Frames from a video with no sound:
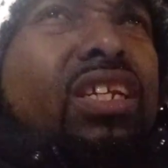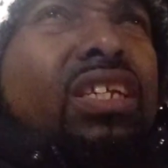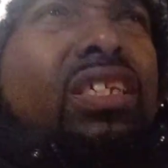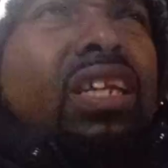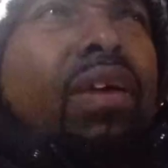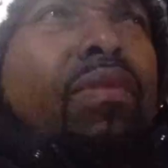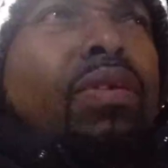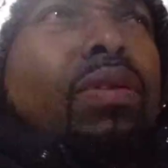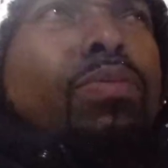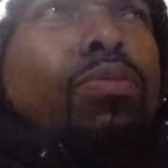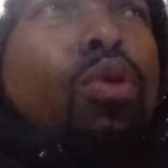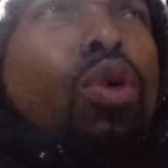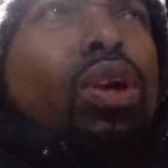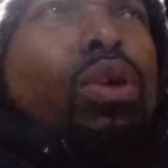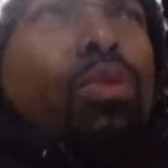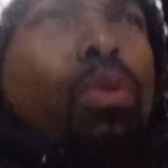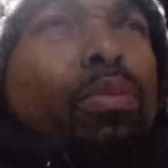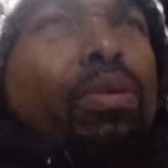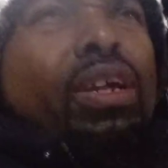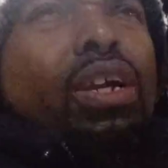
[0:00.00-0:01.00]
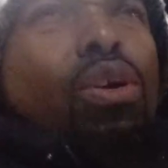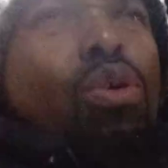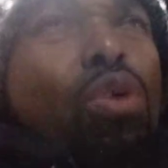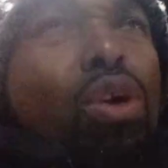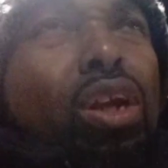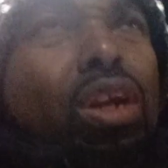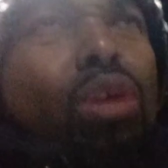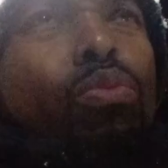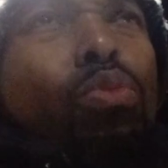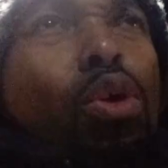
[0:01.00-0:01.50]
us every morning when we
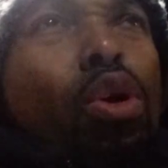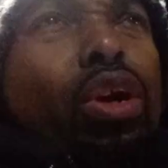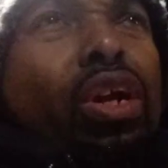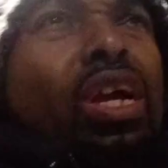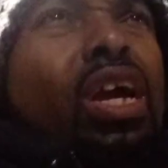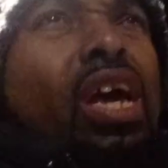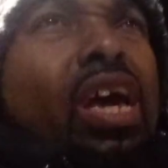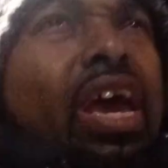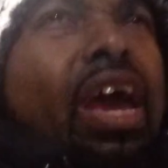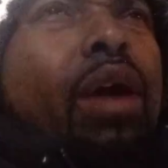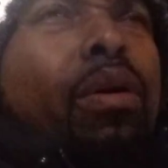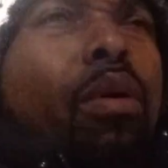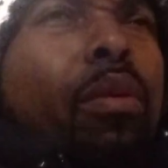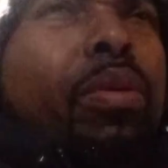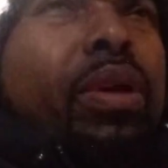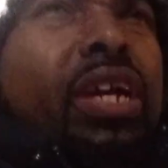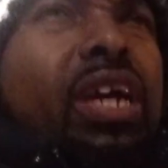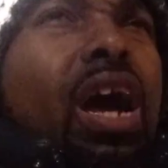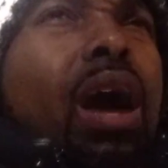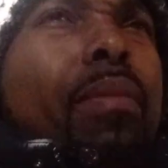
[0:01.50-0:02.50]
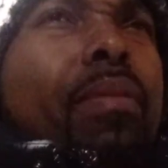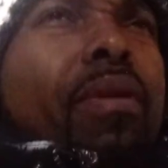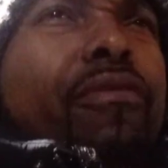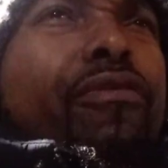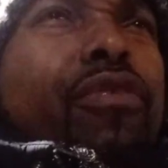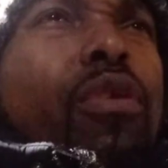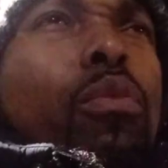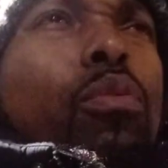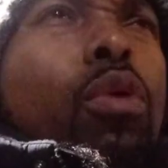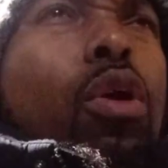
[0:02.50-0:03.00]
going to work and when we coming
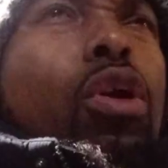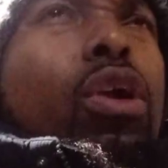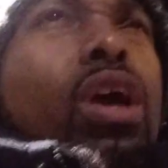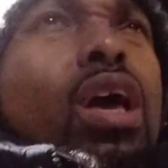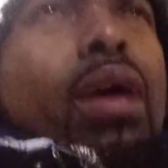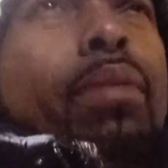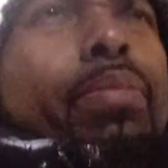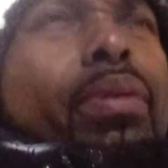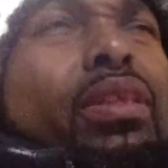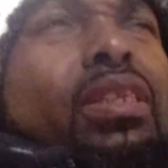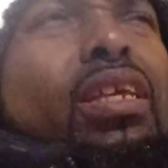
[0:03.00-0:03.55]
from work. But